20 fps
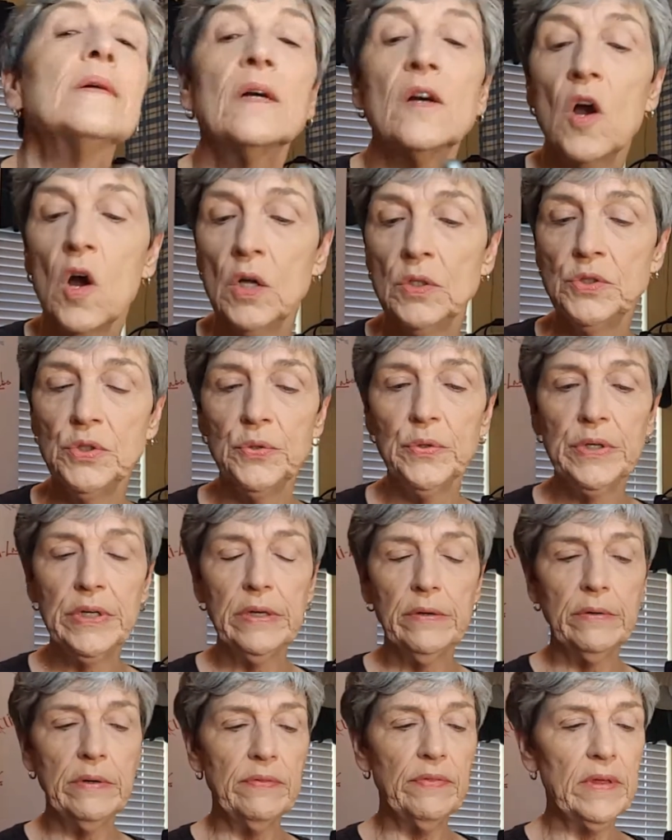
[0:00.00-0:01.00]

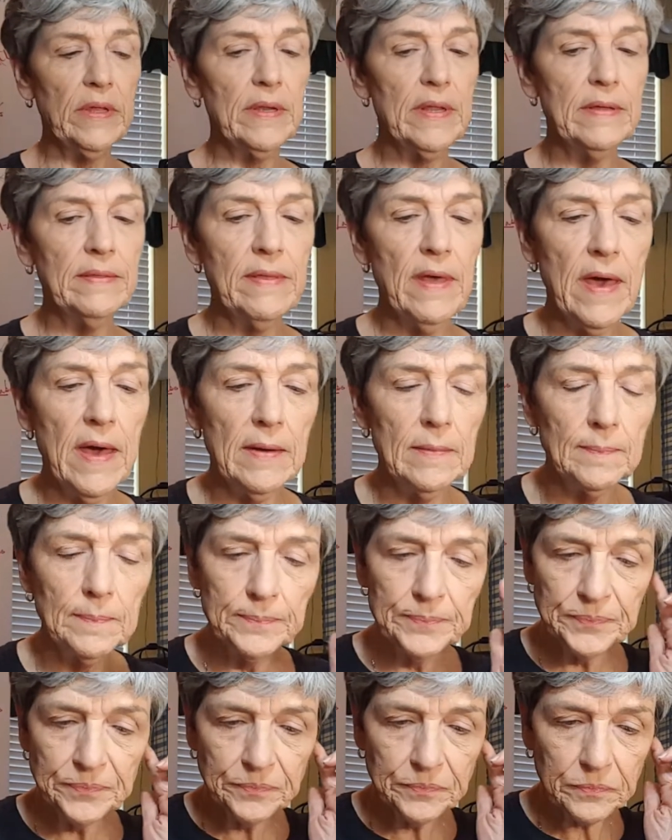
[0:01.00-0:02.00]
contouring or anything like that.
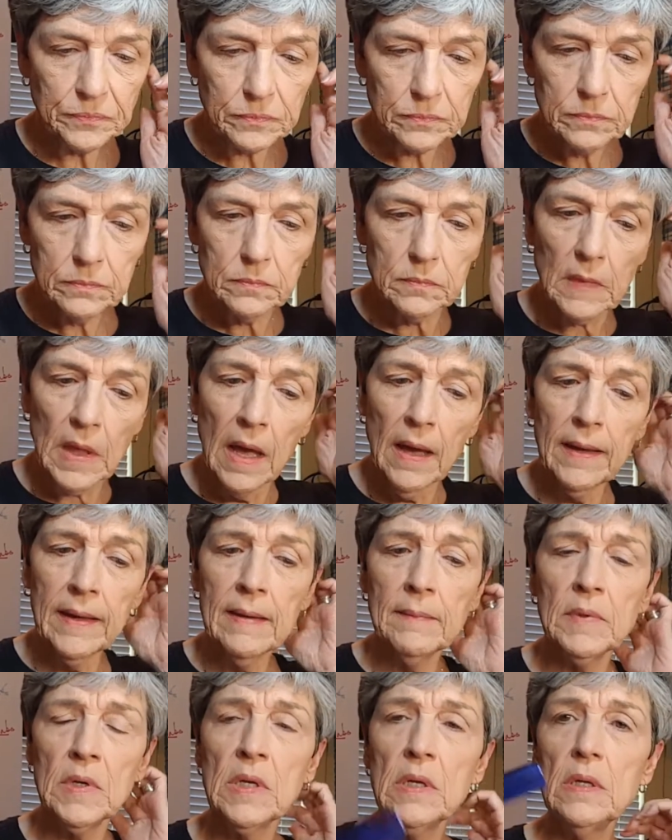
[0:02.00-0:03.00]
I
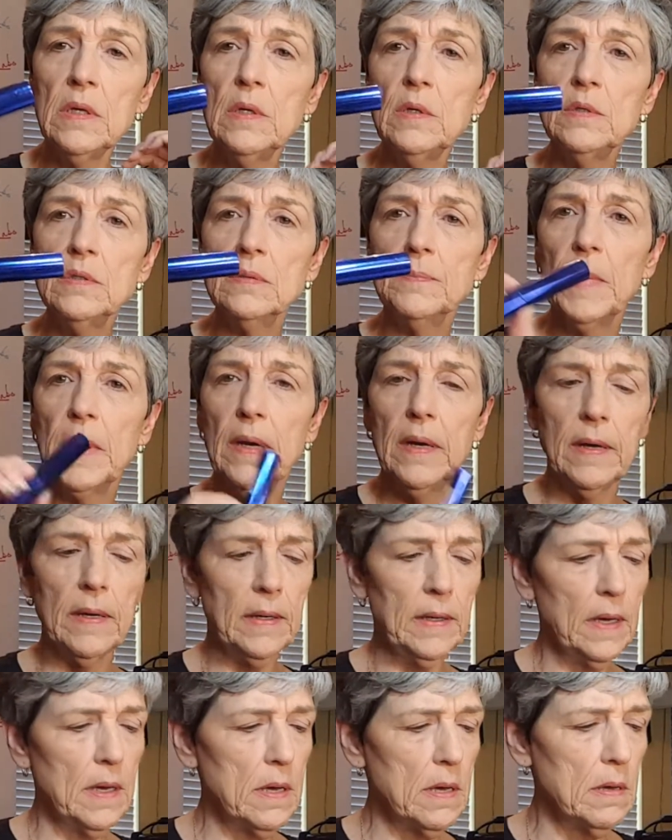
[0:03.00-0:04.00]
am going to use
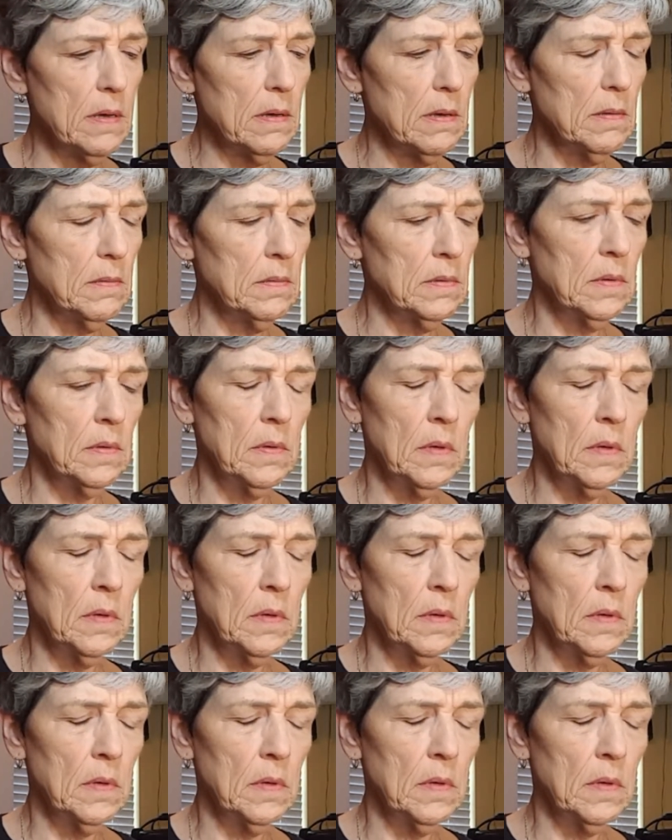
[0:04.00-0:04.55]
my